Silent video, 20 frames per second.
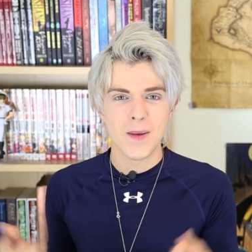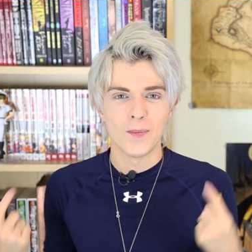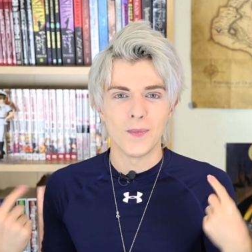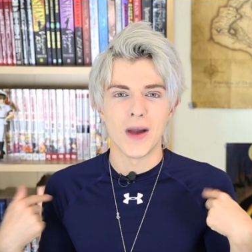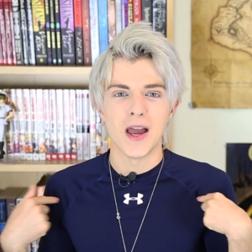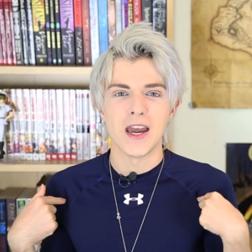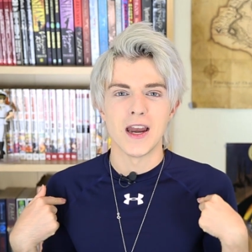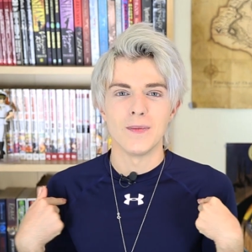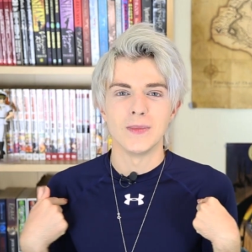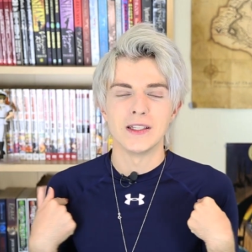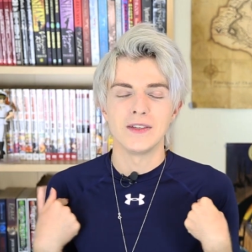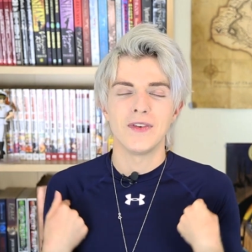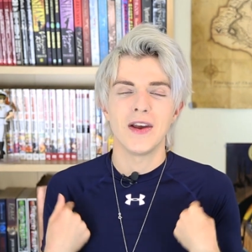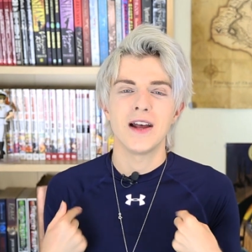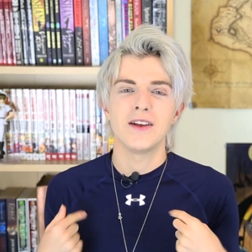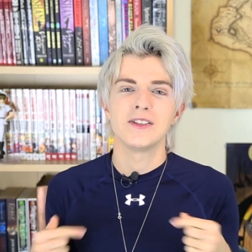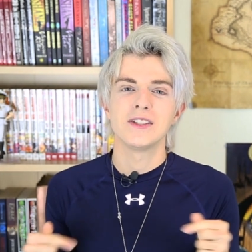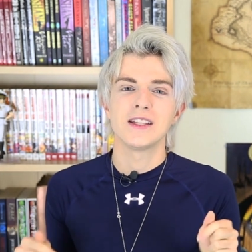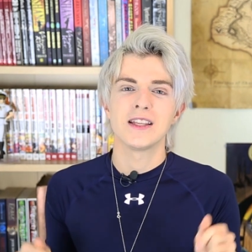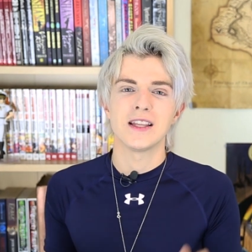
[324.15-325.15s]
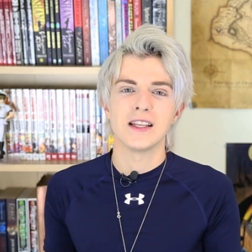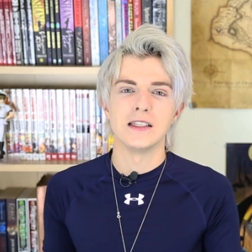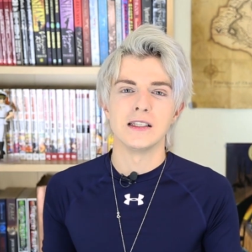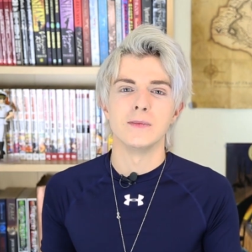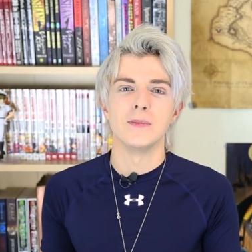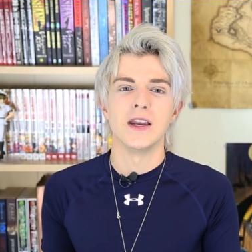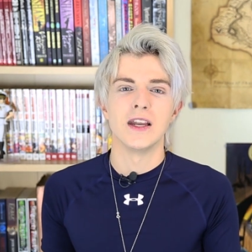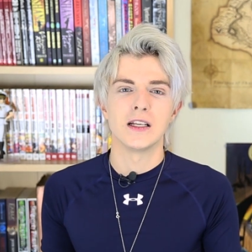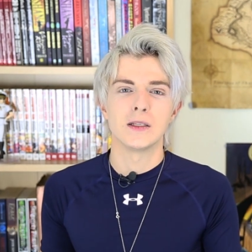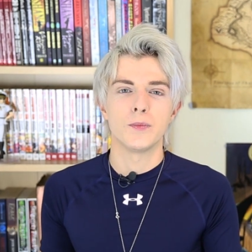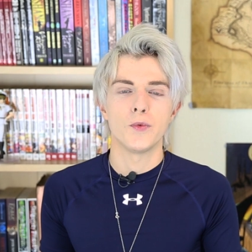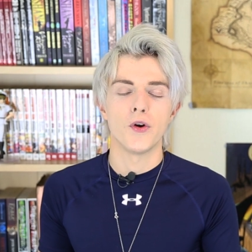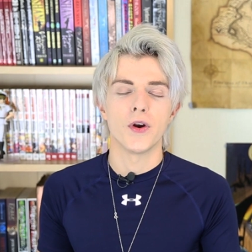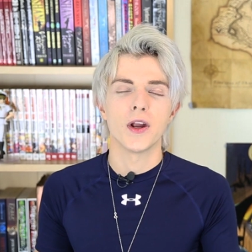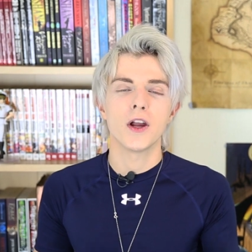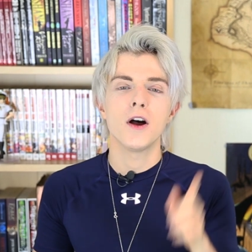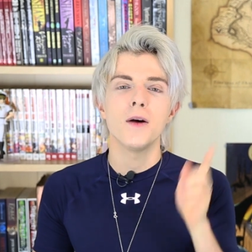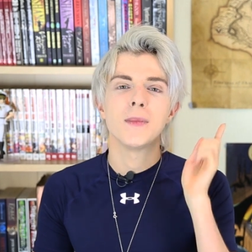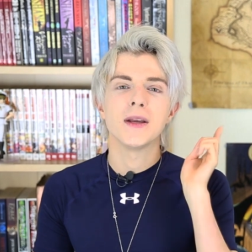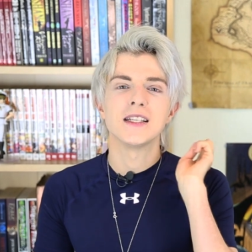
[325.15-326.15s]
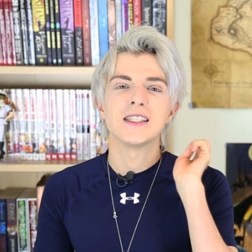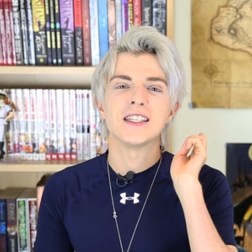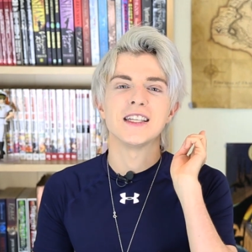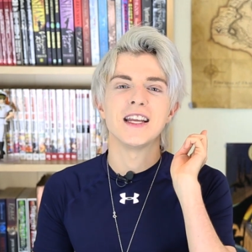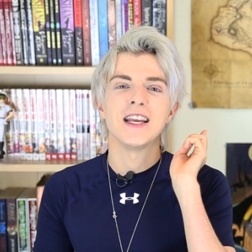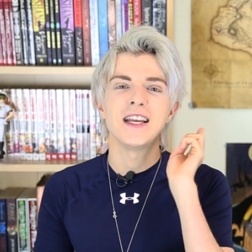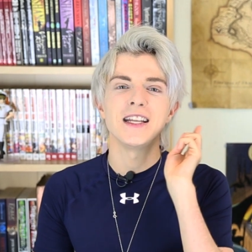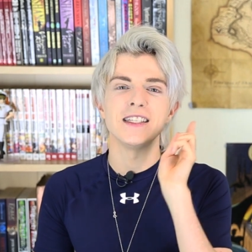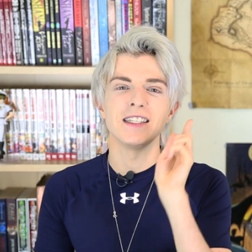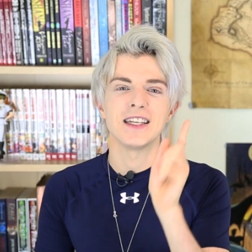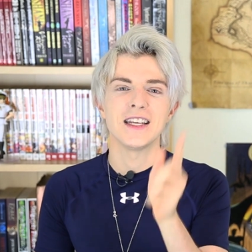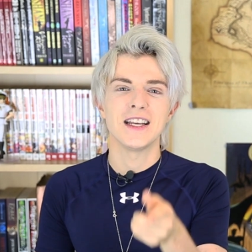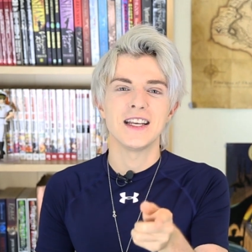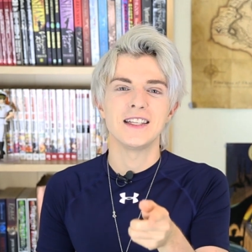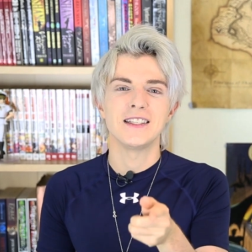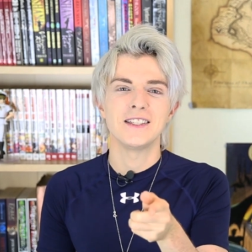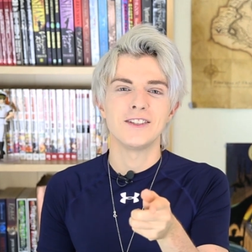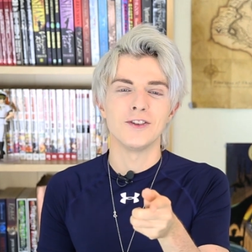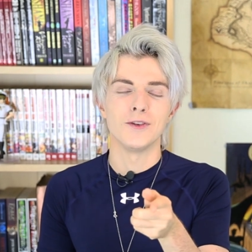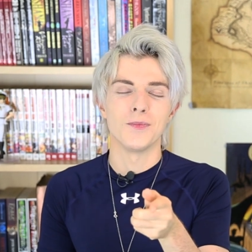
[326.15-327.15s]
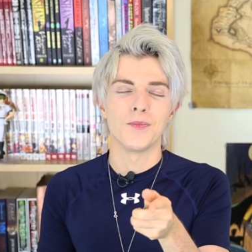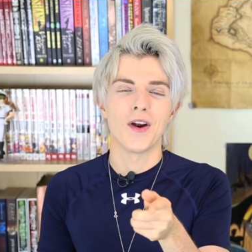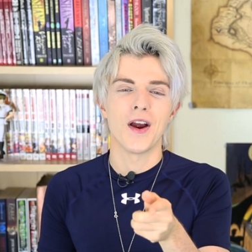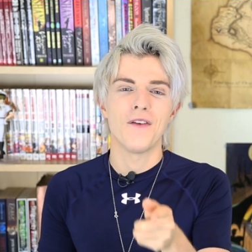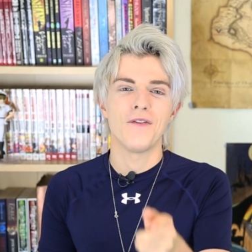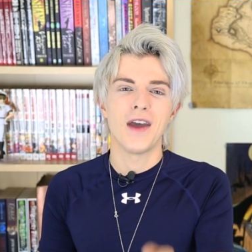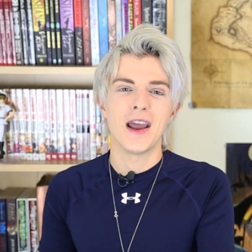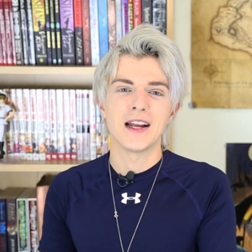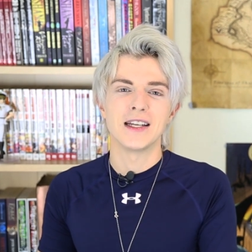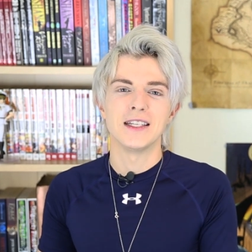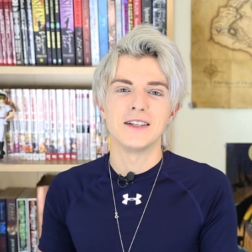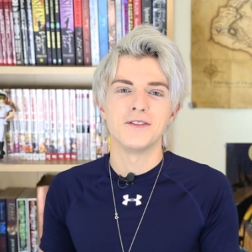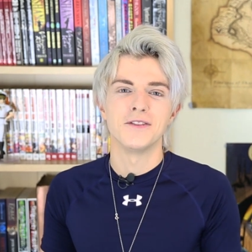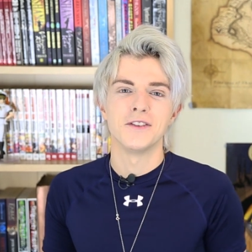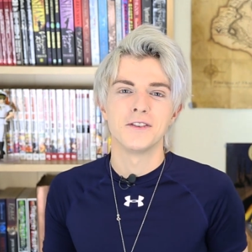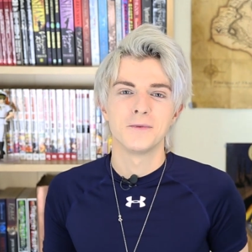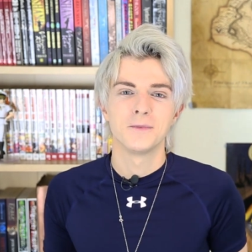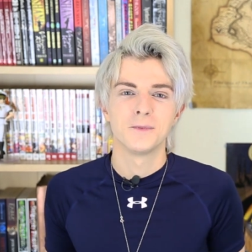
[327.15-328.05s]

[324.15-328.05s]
My name is Faust, this has been Exploring Comics, and it is super effective.